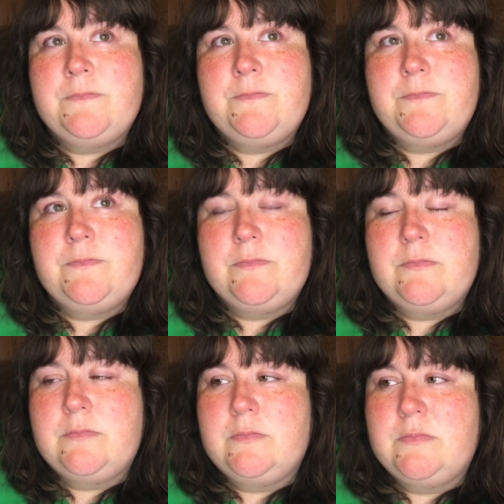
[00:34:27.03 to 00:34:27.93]

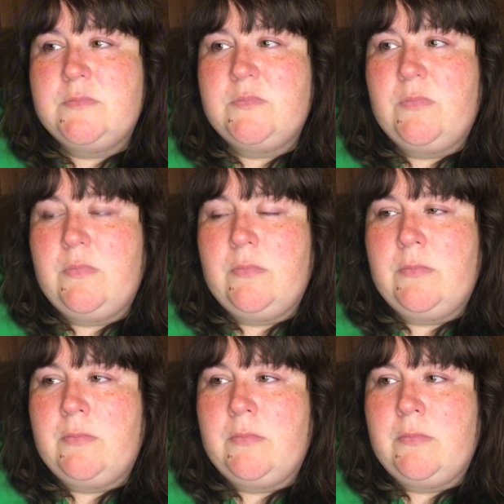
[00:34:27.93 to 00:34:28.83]

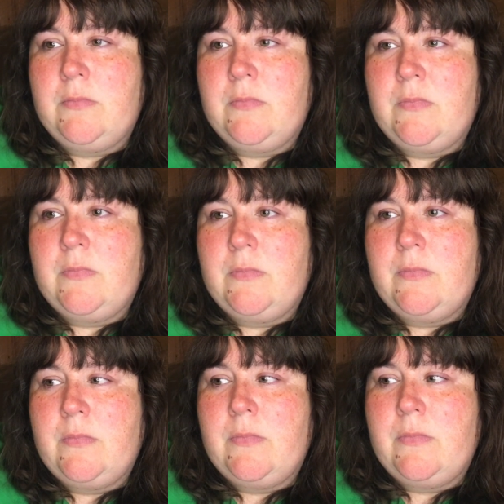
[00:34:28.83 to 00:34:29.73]

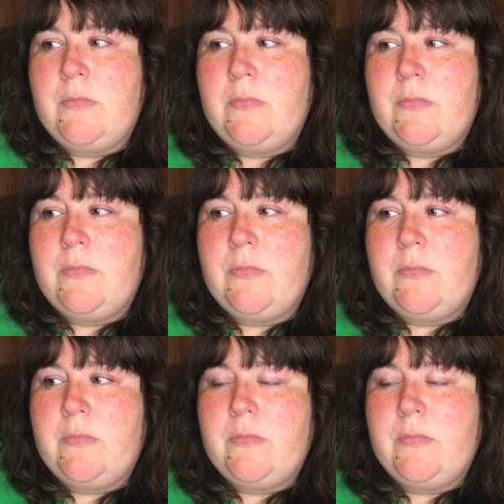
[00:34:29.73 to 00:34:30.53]
Nothing is said.